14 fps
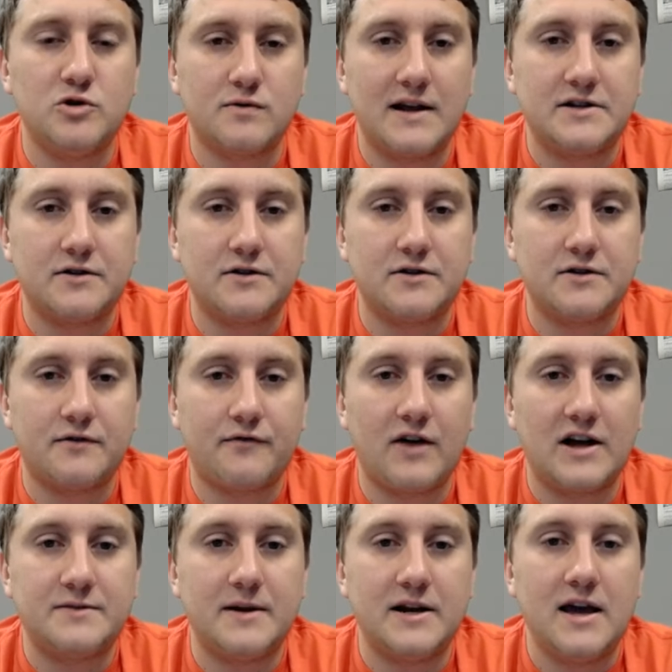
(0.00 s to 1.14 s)
who's a redshirt
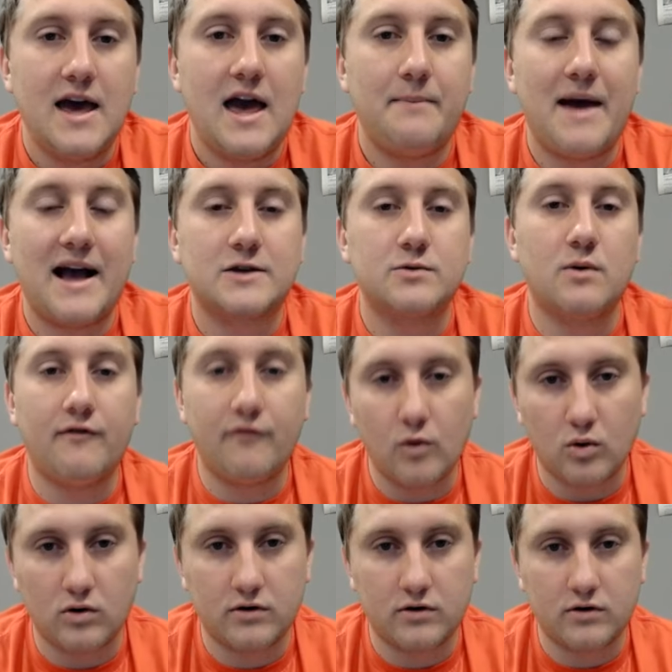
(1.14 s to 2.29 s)
freshman, and Maxwell
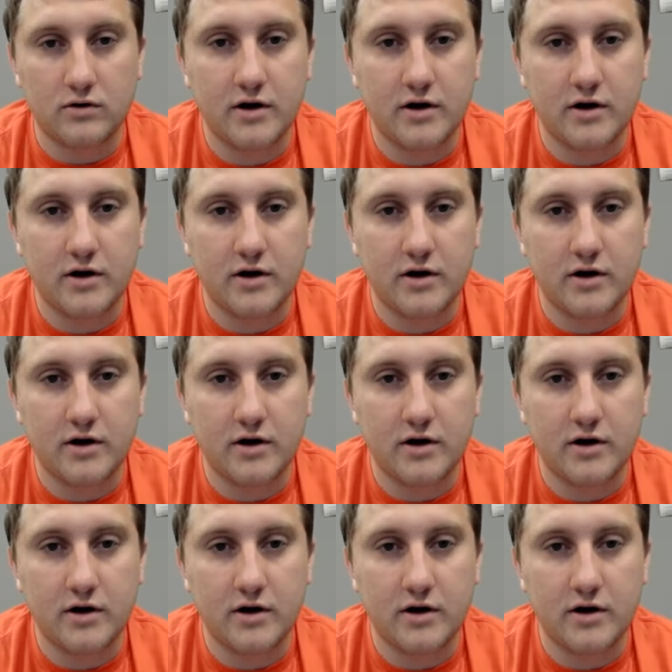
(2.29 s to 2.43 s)
Ford,